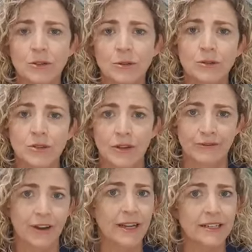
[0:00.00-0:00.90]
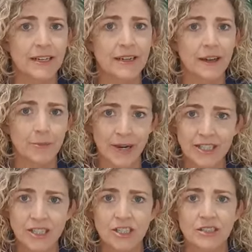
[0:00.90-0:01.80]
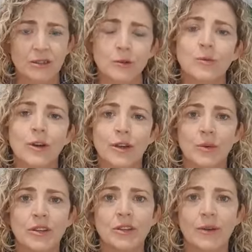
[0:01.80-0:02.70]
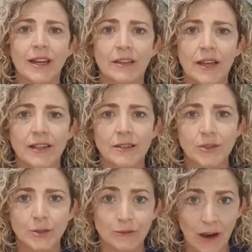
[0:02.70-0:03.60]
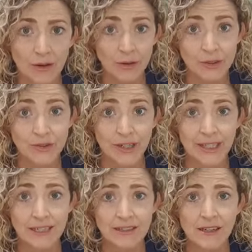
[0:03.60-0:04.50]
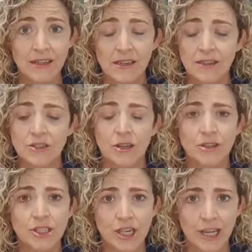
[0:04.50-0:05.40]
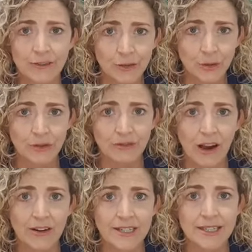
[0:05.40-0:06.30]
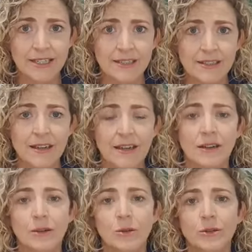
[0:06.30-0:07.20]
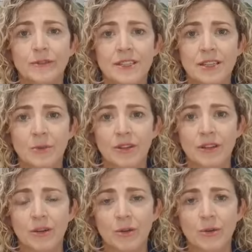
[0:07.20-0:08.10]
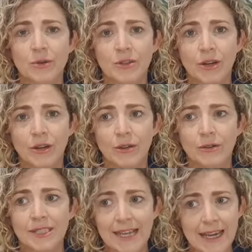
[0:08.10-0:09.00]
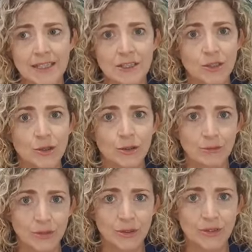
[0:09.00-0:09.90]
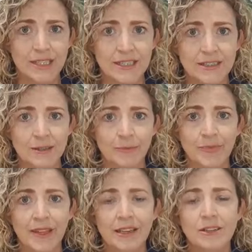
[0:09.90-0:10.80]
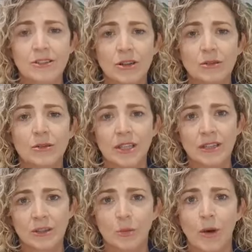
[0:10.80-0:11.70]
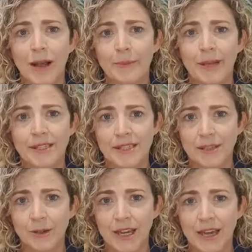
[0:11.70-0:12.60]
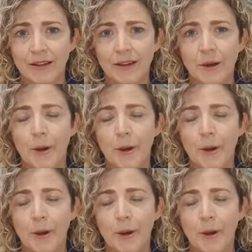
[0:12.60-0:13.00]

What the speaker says: Look, find a practitioner that will work with you and do viral screenings. So check for all the viruses. Look for someone that can also test your immune system. So looking at the white blood cell count.